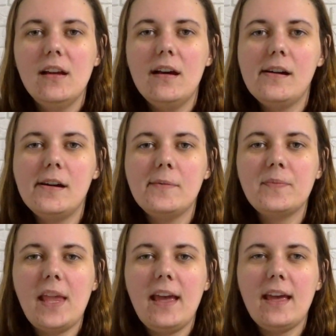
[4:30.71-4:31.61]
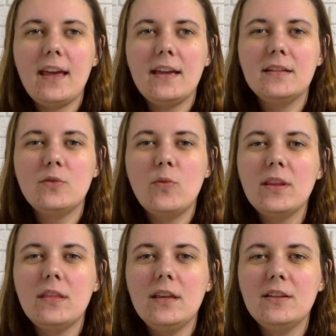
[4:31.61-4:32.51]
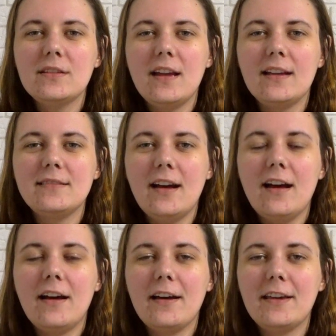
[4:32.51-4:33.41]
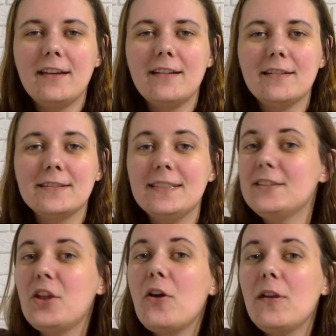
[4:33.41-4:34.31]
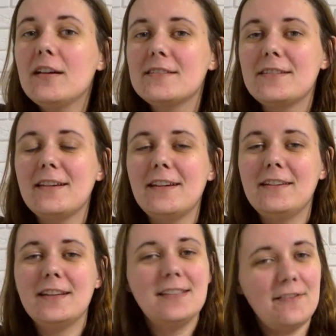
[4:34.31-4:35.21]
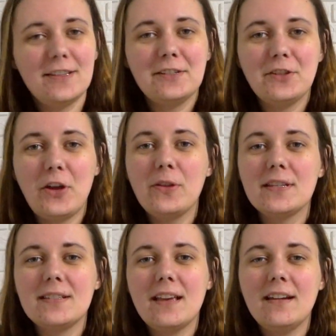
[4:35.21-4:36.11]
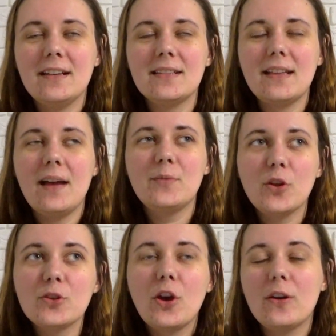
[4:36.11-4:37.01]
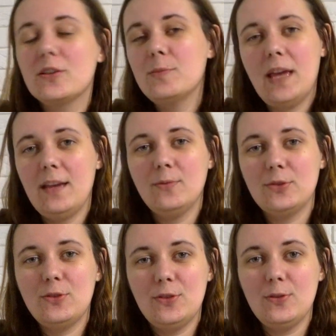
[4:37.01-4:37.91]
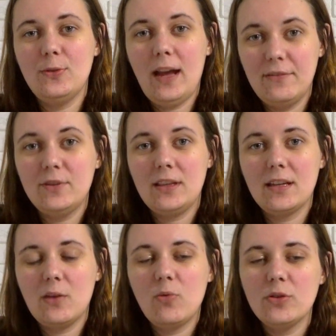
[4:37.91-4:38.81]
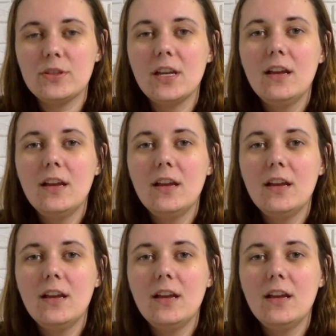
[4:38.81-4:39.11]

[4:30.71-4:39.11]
And one thing that I didn't know last year, and I definitely know this year, is that I'm not going to be able to do everything I want.